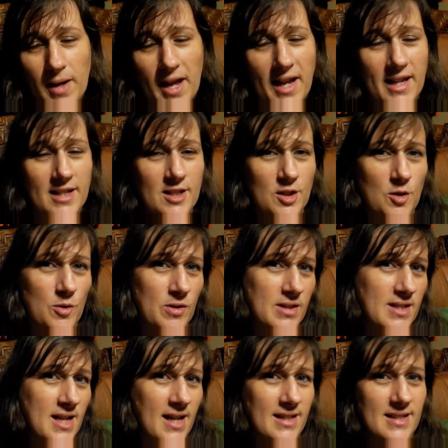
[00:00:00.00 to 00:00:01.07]
my hand is going
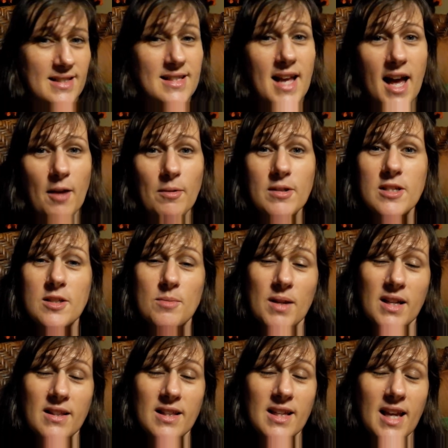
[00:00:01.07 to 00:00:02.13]
side to side, which is
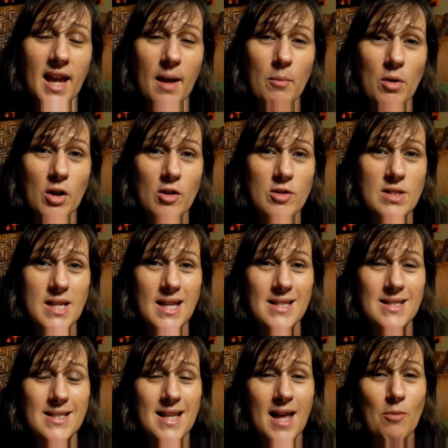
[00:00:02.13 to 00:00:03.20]
making the camera go side
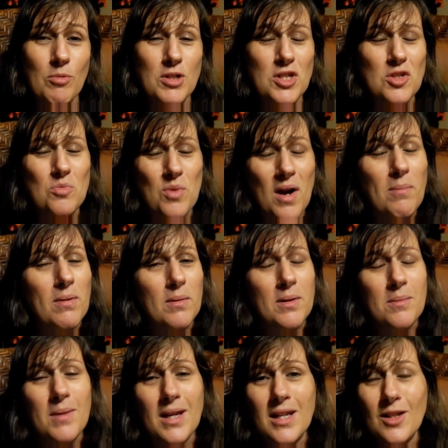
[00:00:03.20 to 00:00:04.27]
to side, which is
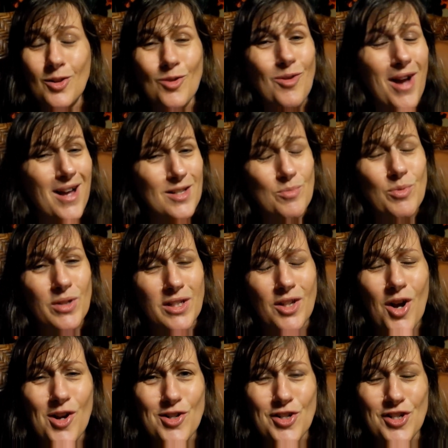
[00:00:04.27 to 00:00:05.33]
probably making you guys pretty
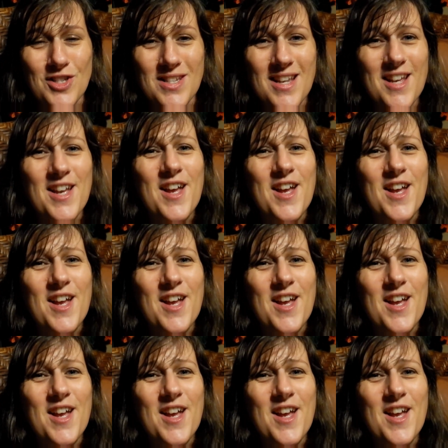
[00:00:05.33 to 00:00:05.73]
nauseous.